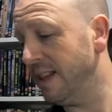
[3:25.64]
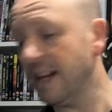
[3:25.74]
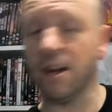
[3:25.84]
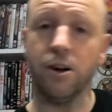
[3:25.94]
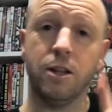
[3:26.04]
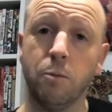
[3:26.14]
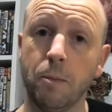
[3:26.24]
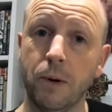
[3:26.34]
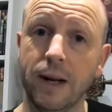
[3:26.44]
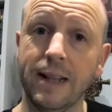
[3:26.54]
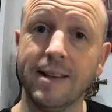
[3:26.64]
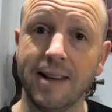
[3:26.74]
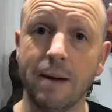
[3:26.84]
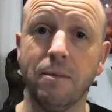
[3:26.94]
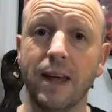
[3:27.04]
Then I heard they were putting the
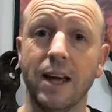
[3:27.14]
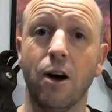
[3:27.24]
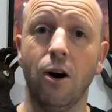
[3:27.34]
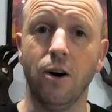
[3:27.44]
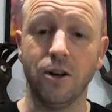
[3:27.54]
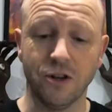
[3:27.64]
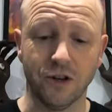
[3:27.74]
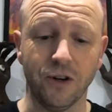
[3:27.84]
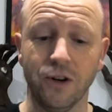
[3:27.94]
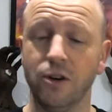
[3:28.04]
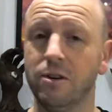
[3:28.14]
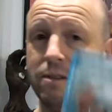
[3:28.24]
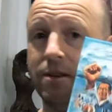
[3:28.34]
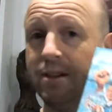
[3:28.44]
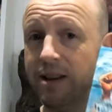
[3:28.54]
same thing onto
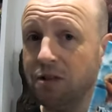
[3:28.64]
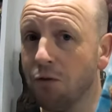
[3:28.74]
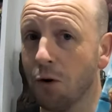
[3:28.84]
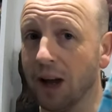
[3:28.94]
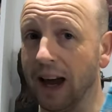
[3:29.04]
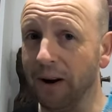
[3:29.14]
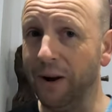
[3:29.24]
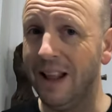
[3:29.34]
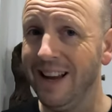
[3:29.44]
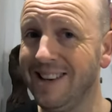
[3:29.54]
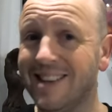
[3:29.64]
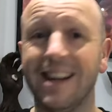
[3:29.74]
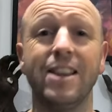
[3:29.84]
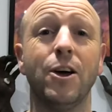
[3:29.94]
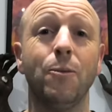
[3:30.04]
this 4K release, and
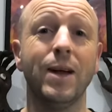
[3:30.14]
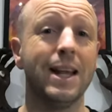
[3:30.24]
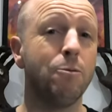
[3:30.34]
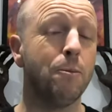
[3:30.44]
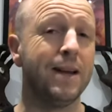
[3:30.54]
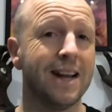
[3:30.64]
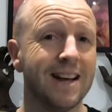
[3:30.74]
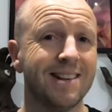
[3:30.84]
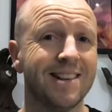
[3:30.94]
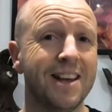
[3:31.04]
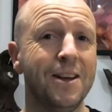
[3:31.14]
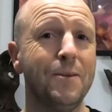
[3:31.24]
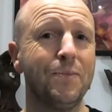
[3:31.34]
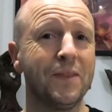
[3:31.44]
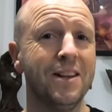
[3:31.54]
I thought, well, that would be nice
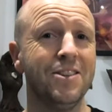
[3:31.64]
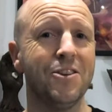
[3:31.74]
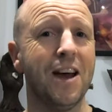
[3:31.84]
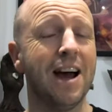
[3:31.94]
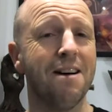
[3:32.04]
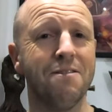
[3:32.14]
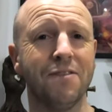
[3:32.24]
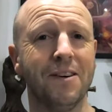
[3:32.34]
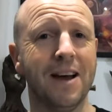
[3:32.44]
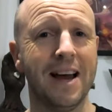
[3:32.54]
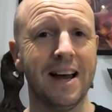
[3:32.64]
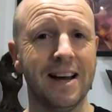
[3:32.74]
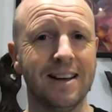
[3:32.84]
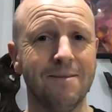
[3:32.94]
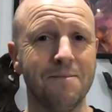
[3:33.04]
to have
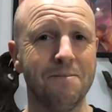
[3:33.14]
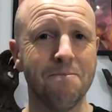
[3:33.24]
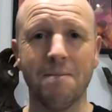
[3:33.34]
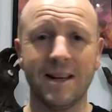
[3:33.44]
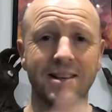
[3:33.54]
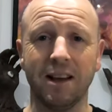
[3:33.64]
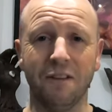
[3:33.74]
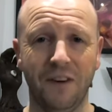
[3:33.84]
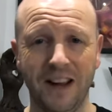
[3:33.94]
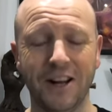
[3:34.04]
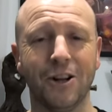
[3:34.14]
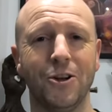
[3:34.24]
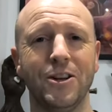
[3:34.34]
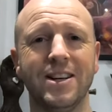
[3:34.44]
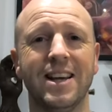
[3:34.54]
myself
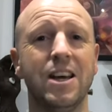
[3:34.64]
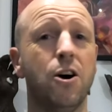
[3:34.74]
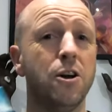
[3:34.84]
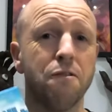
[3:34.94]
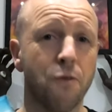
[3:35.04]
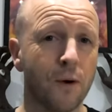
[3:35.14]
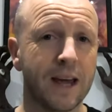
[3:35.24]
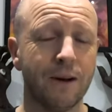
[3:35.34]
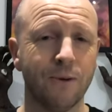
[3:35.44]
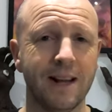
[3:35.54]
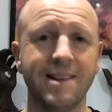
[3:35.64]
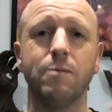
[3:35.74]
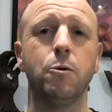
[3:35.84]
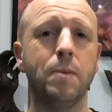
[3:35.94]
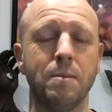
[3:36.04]
included on a 4K release.
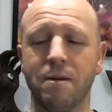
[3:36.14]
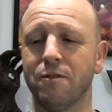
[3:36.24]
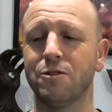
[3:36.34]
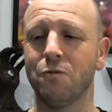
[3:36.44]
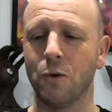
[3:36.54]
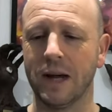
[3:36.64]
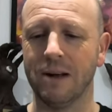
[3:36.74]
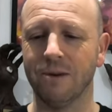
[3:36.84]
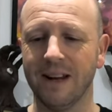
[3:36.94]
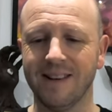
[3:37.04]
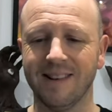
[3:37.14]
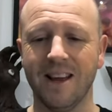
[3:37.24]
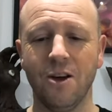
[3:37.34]
It would be my first 4K release,